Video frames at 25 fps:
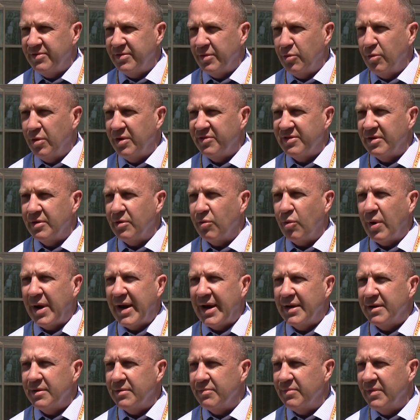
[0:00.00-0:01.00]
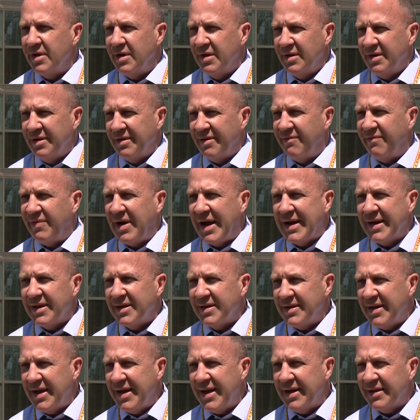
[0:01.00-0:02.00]
So it wasn't a random a
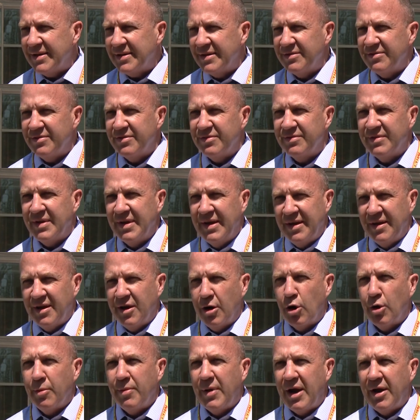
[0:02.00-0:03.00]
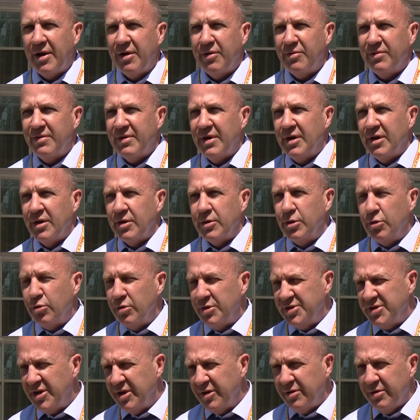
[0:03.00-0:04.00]
violent act. This was everybody knew
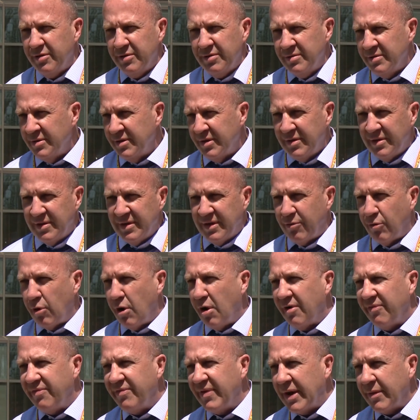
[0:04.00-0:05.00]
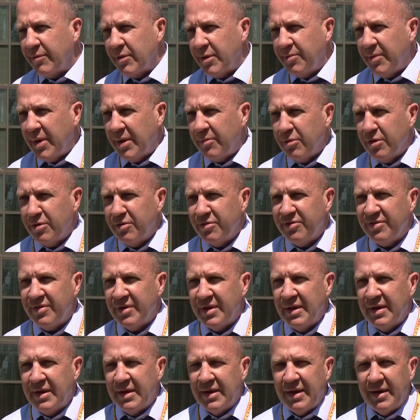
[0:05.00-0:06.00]
each other, they were all family members.
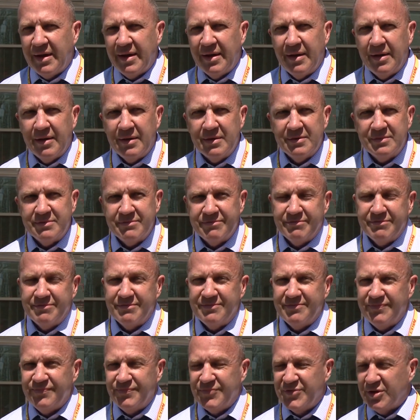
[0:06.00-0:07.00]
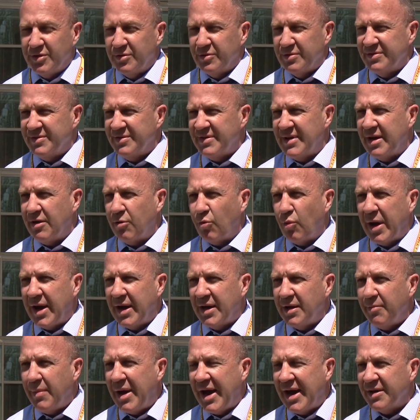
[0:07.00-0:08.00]
Uh, so it's not a
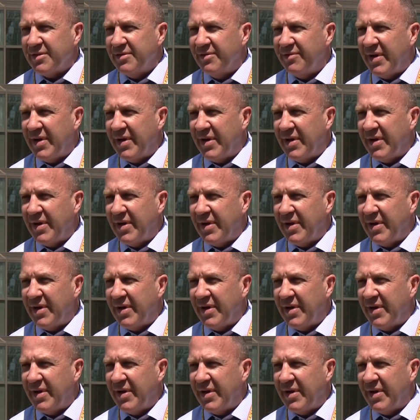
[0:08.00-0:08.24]
random act of